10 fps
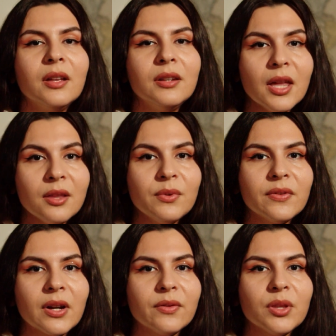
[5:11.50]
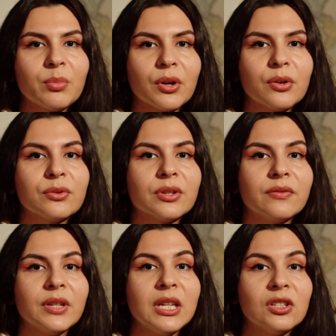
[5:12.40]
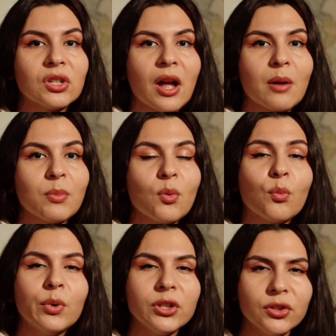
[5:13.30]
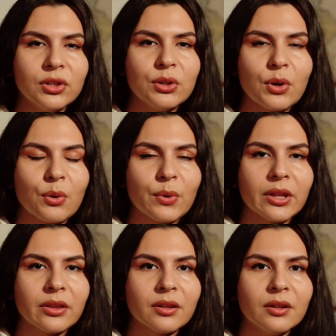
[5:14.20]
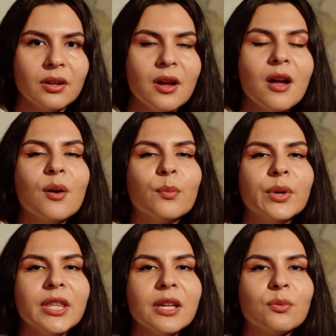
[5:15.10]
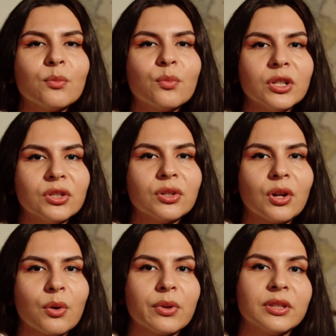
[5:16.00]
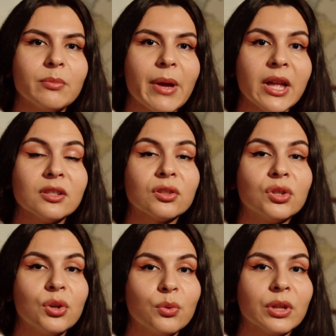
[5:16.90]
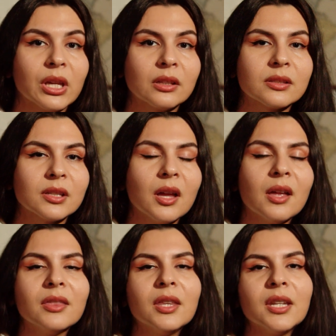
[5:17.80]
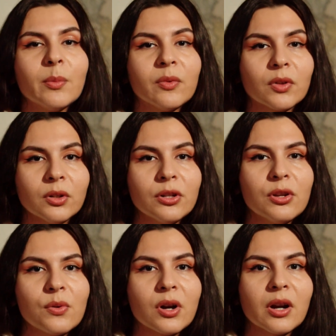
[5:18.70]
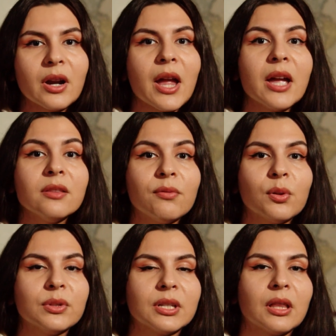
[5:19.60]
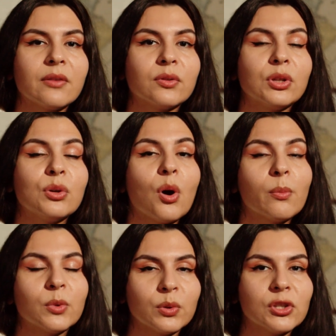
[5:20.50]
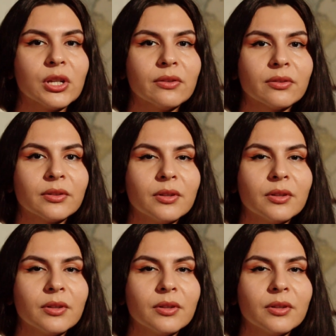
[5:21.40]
Now that we've covered the pros of each app, which should you go with? We think which to go with depends on two things: the type of learner you are and the fluency level you hope to achieve.